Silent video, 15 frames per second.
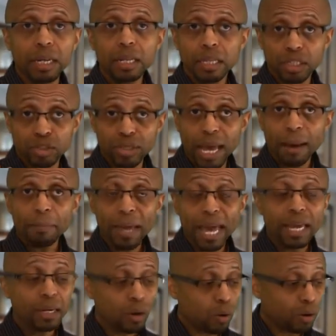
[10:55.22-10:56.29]
that you got
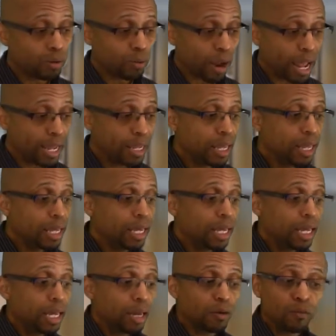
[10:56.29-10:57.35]
paid on, right?
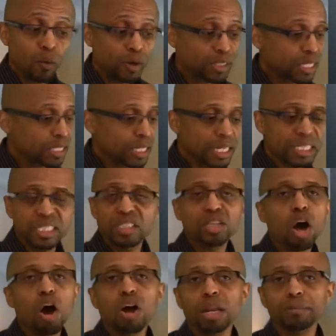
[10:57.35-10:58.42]
Of course, let's just
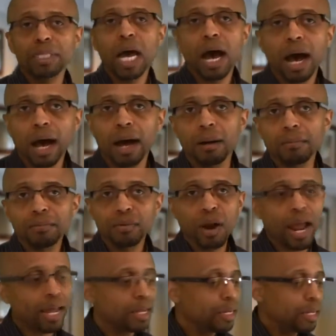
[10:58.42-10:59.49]
call him Tom,
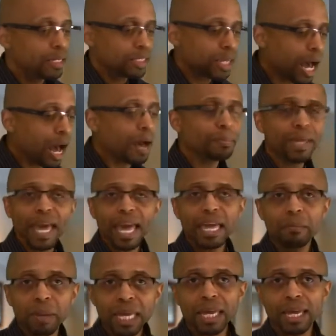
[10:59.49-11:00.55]
right? Tom
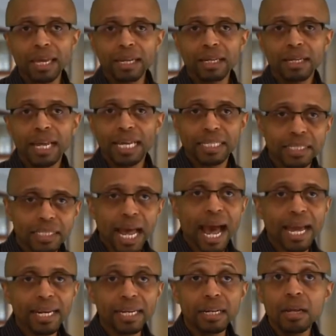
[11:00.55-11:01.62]
came in
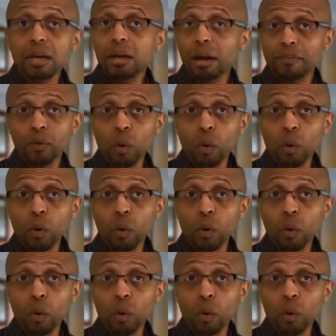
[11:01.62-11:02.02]
excited. Of